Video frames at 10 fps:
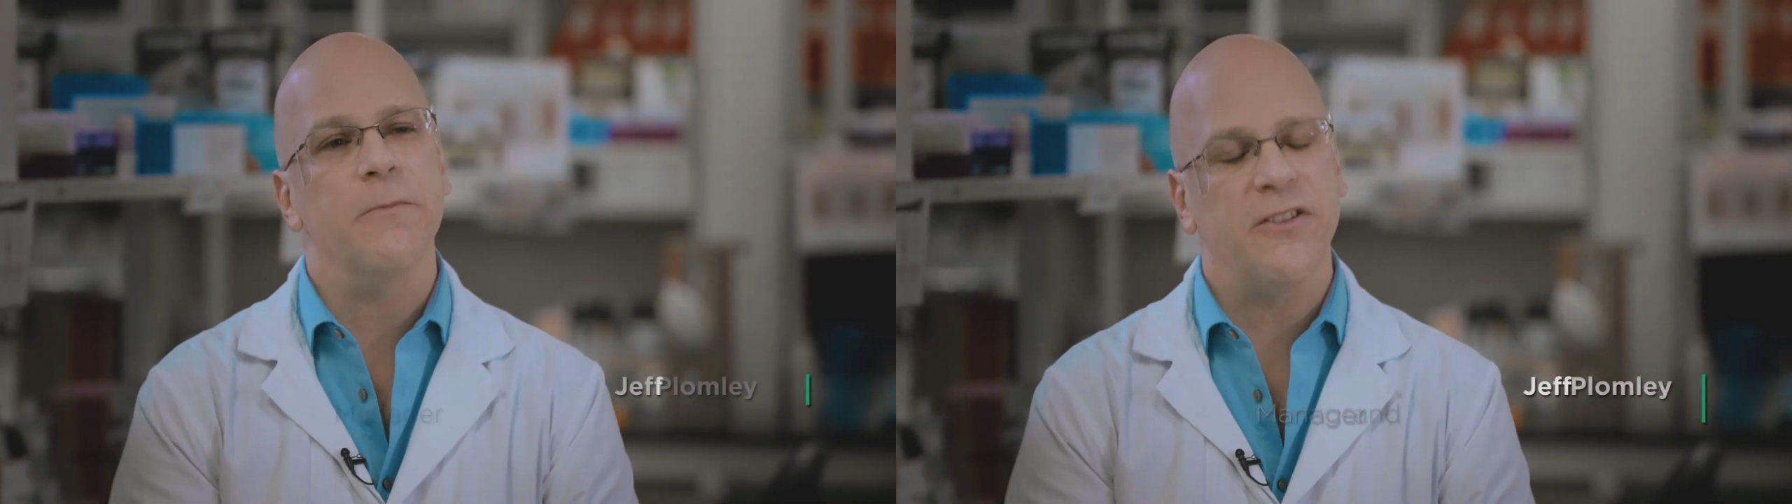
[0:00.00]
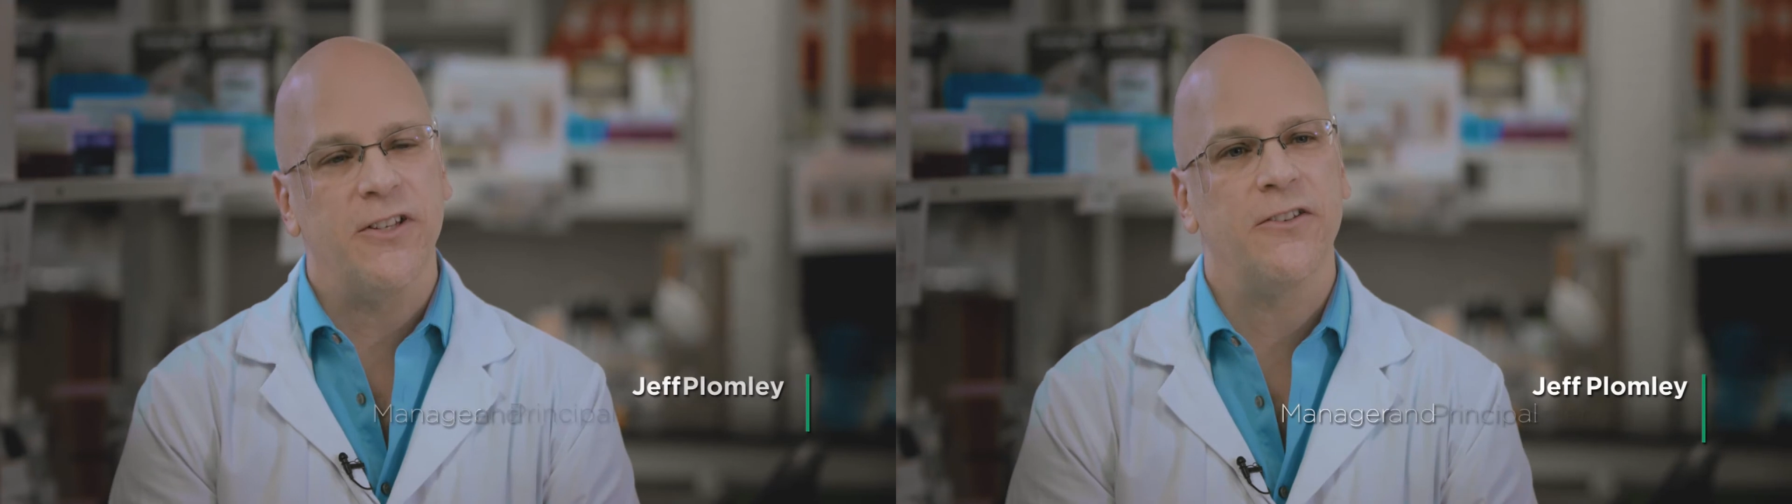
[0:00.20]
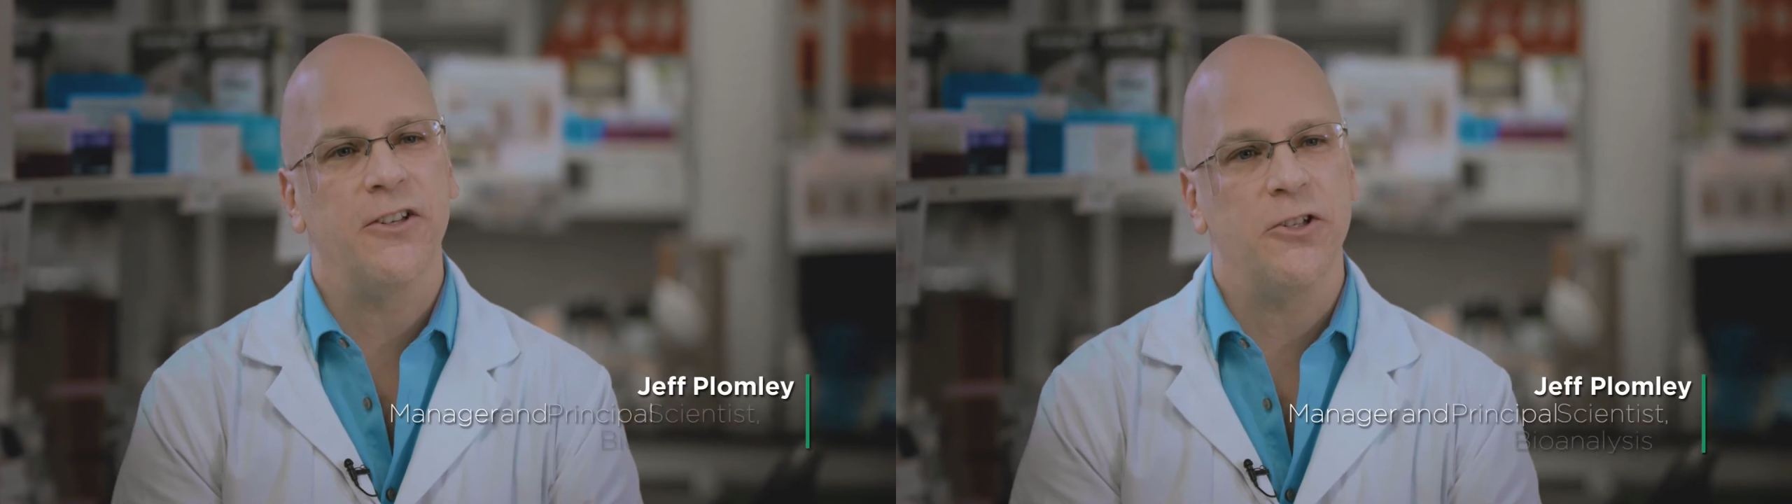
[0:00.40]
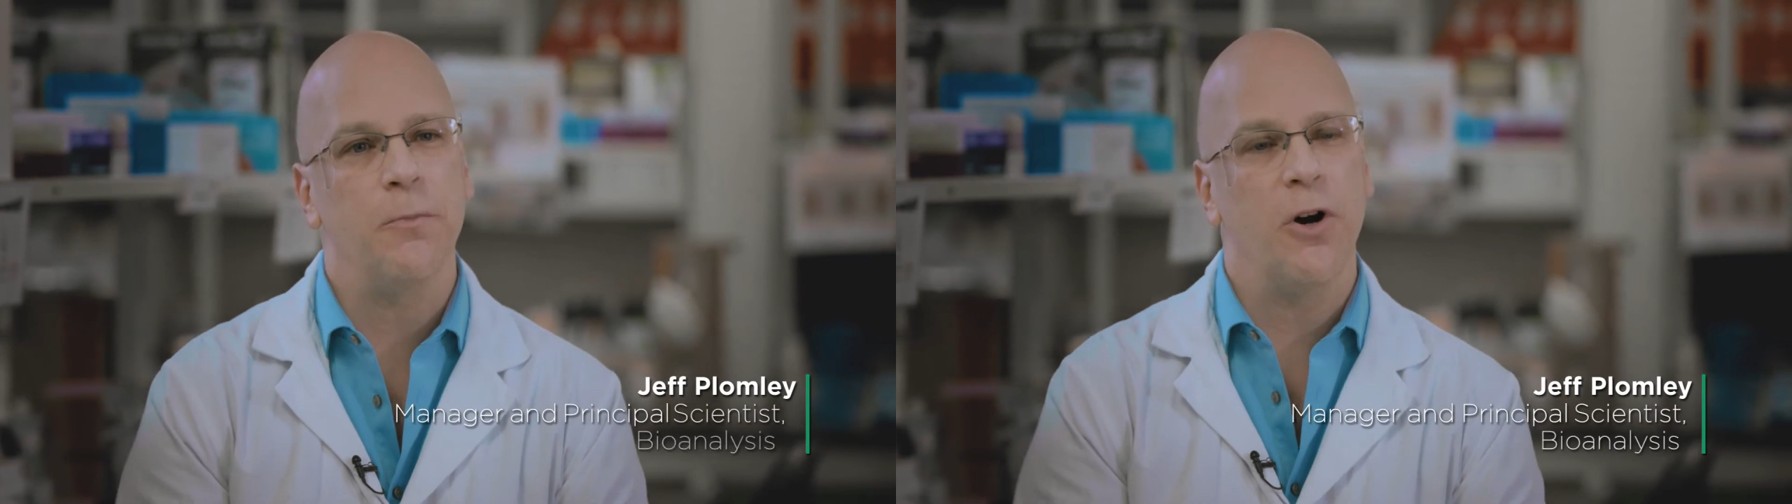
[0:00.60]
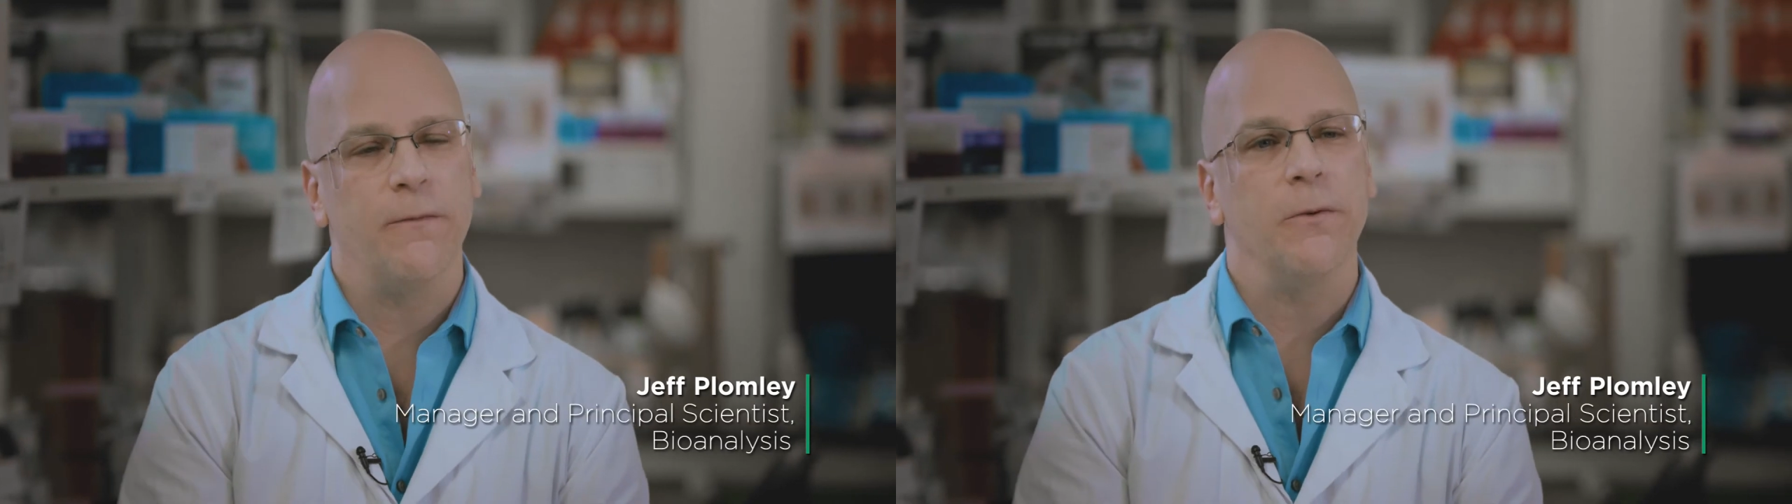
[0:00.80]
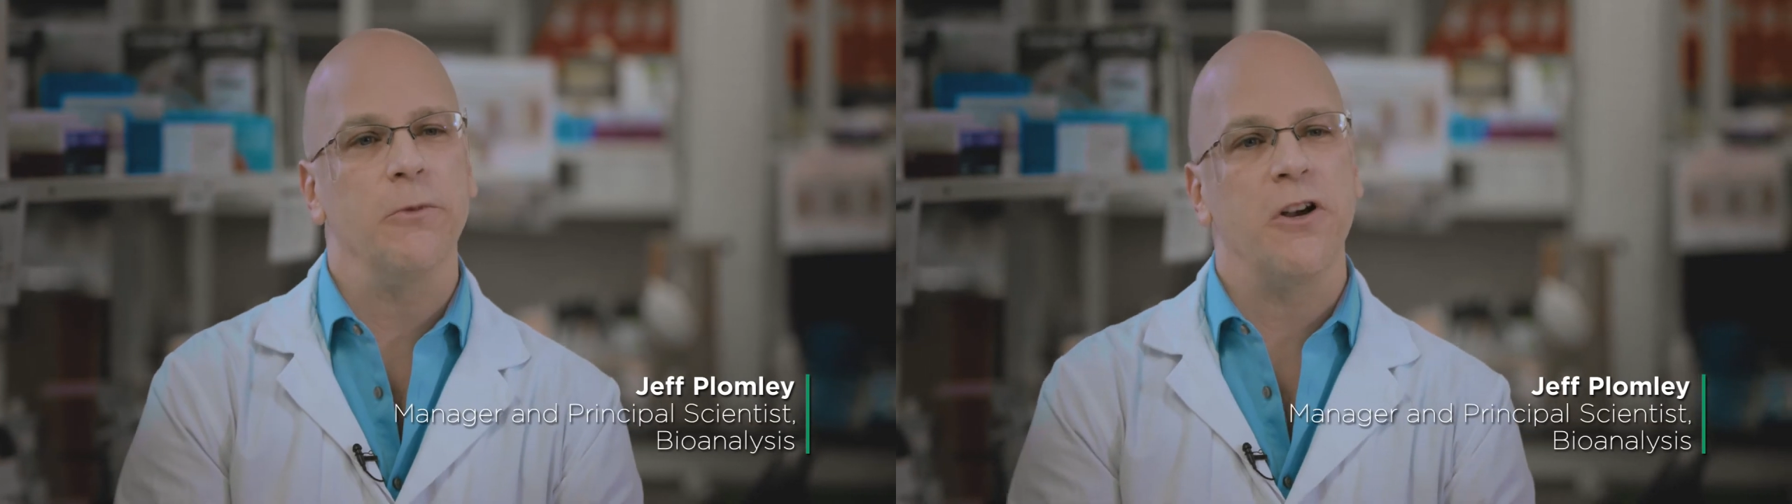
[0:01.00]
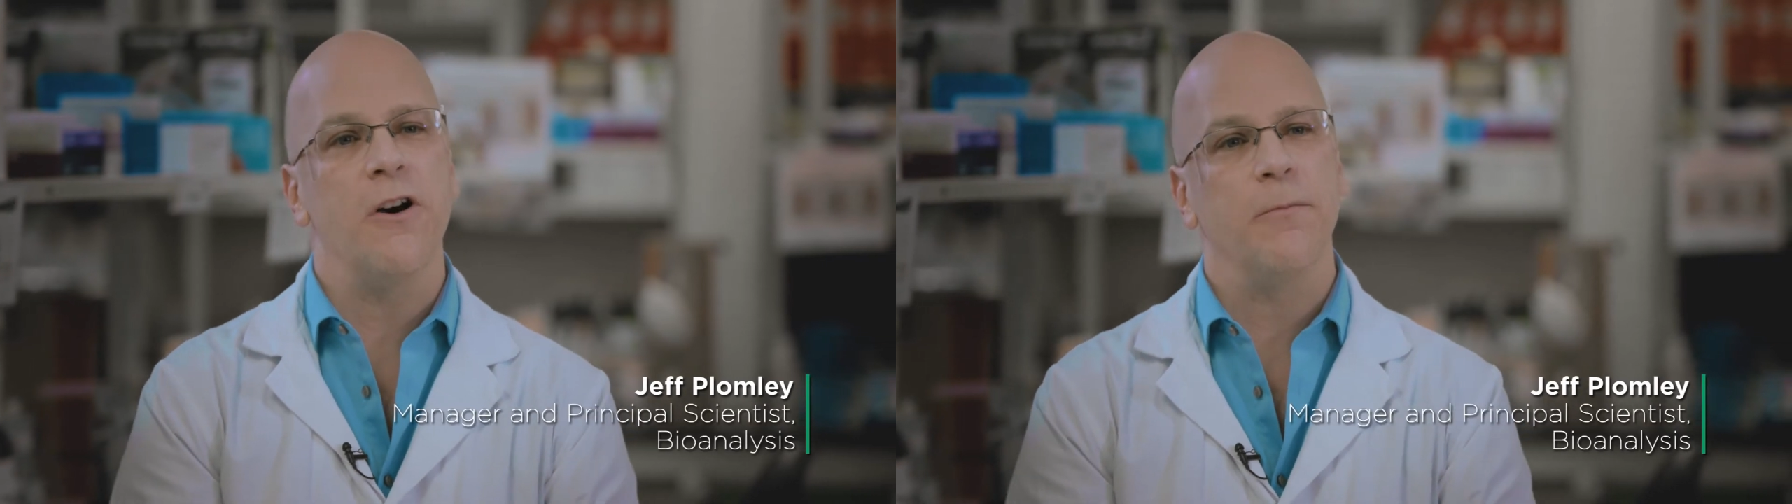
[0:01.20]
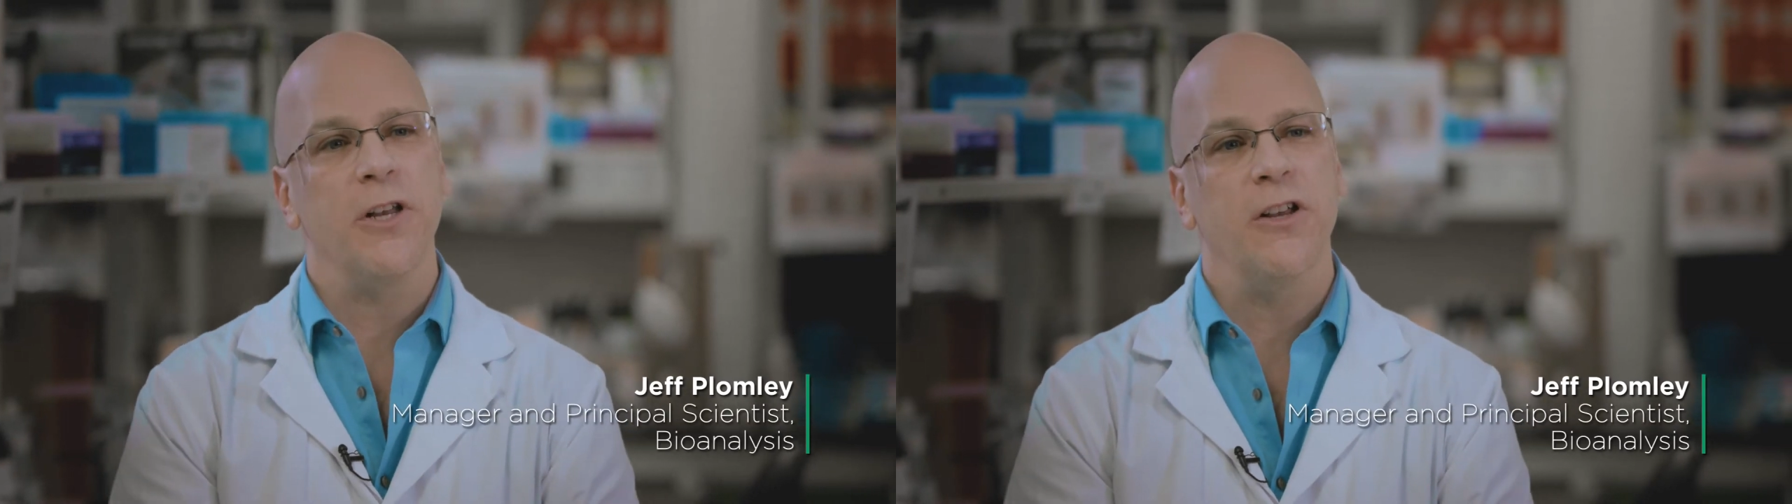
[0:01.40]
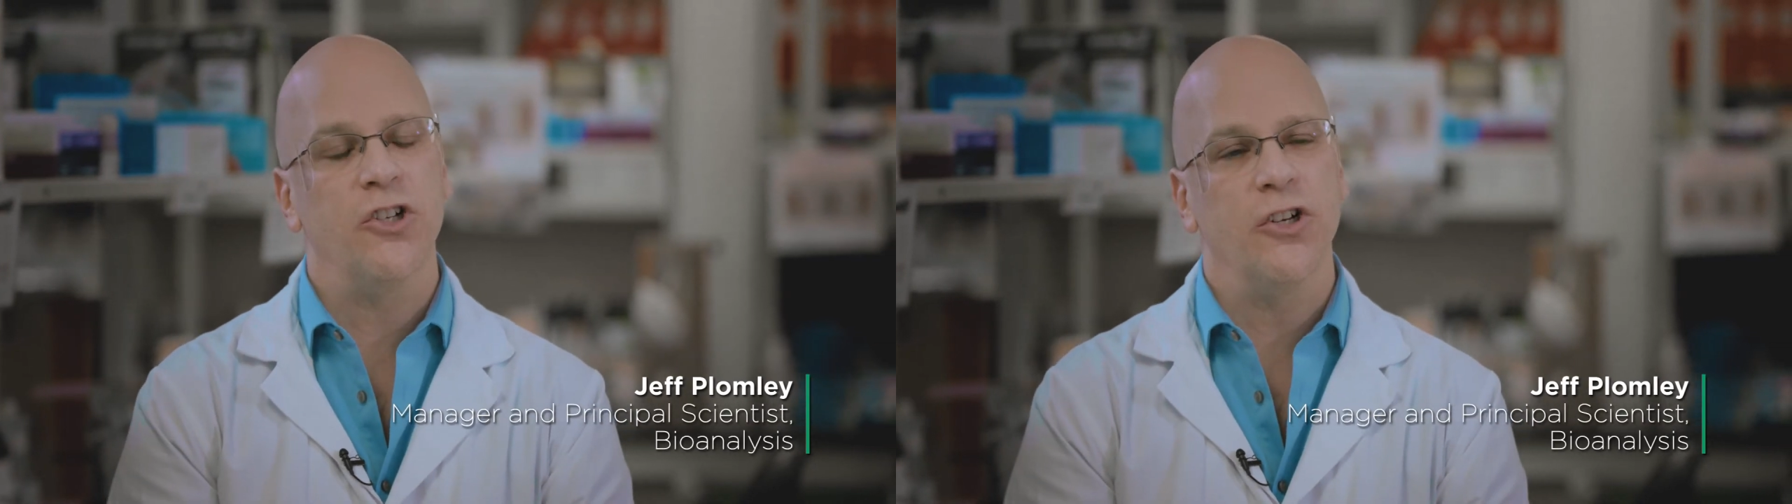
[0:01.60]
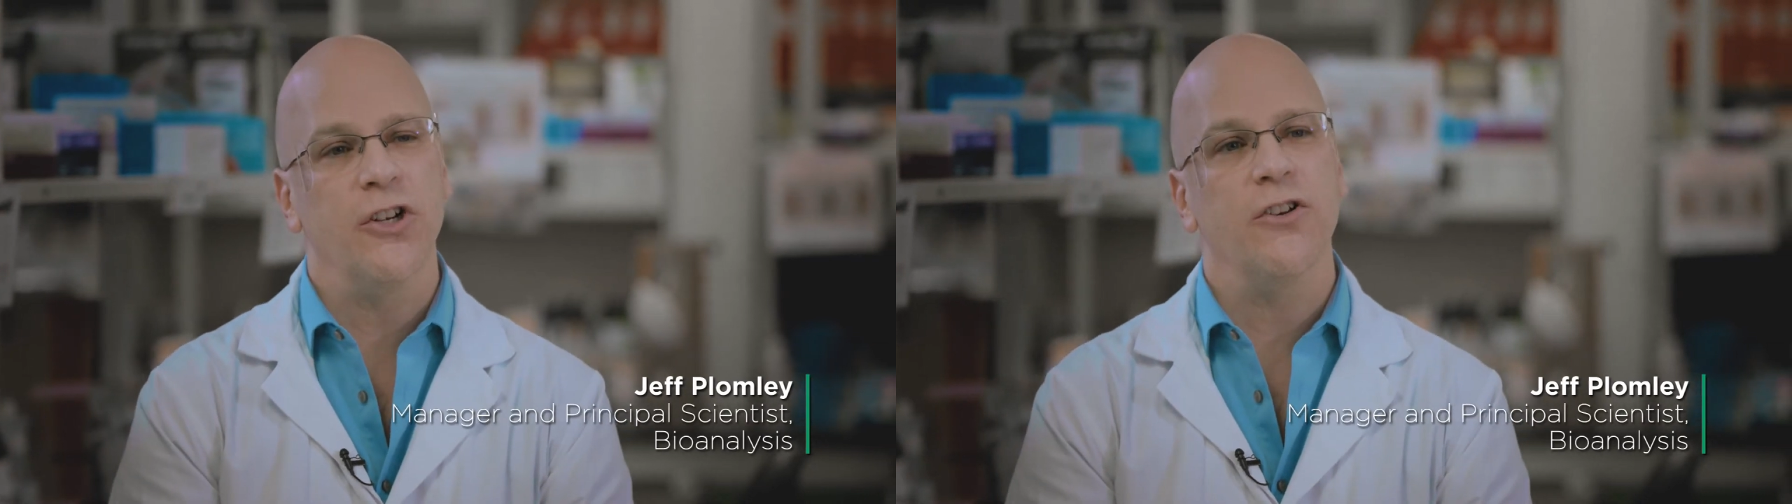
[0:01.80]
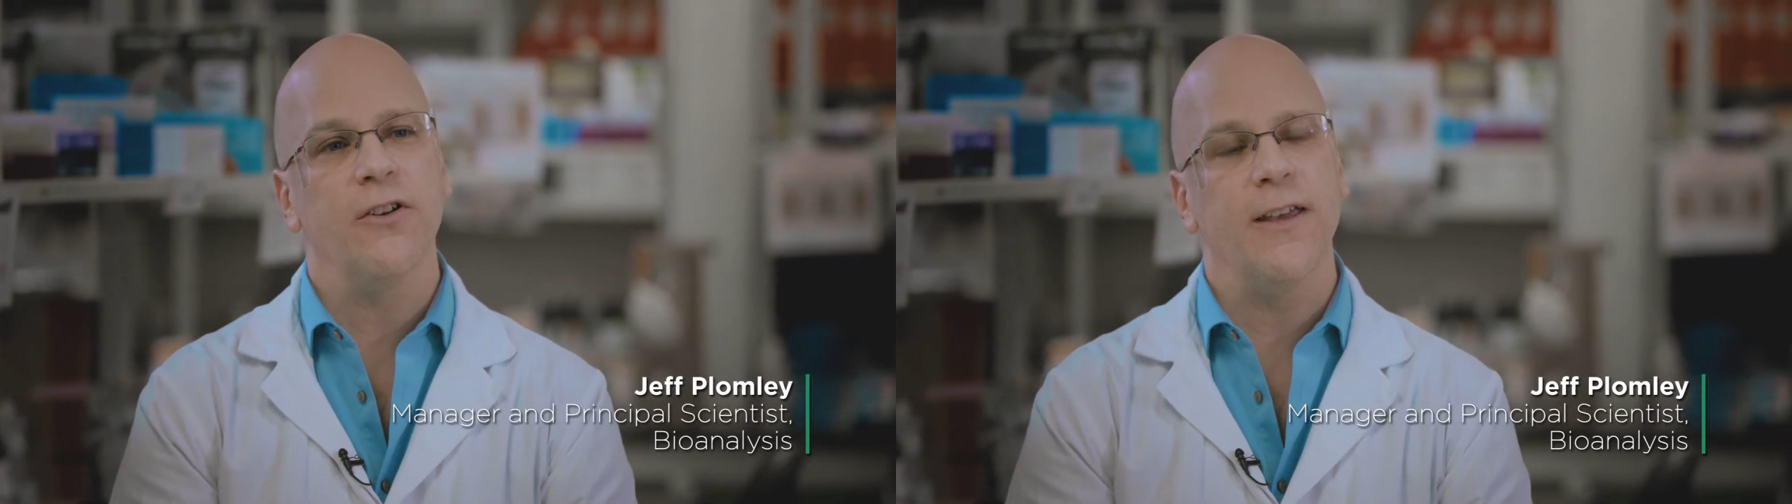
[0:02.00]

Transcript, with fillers: that sets us apart from the competition